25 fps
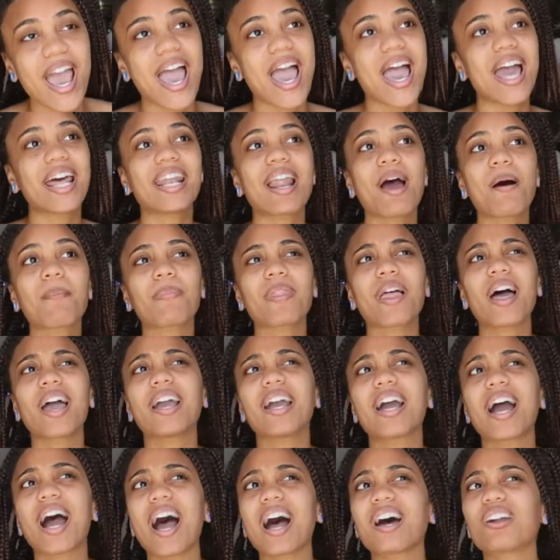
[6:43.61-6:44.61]
And I'm
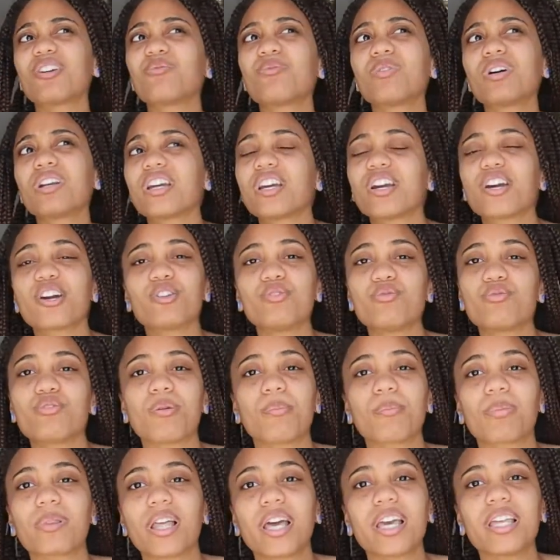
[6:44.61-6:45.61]
like, I don't want to hear you
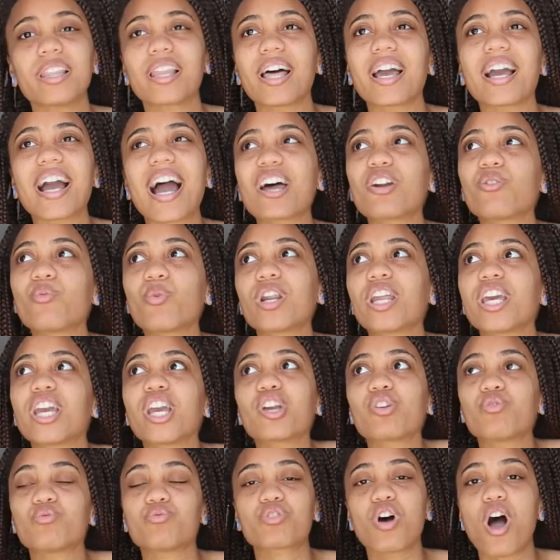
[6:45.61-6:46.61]
complain. Like, I don't want to
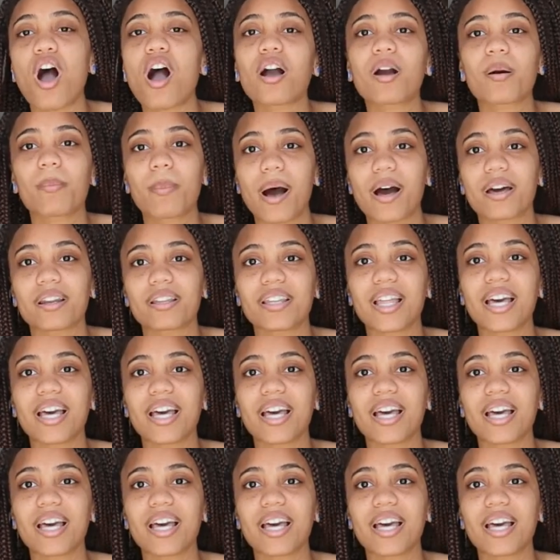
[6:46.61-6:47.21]
hear you talk about it.